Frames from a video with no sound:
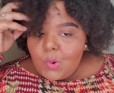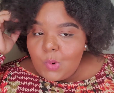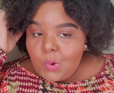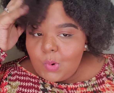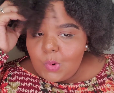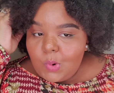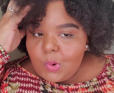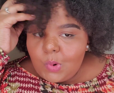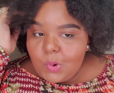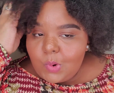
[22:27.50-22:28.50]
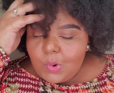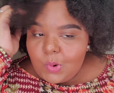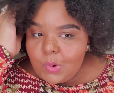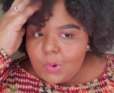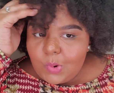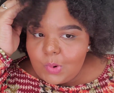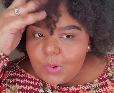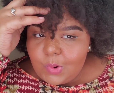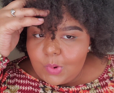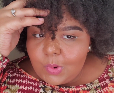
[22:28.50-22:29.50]

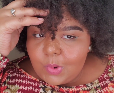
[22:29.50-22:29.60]
[no speech]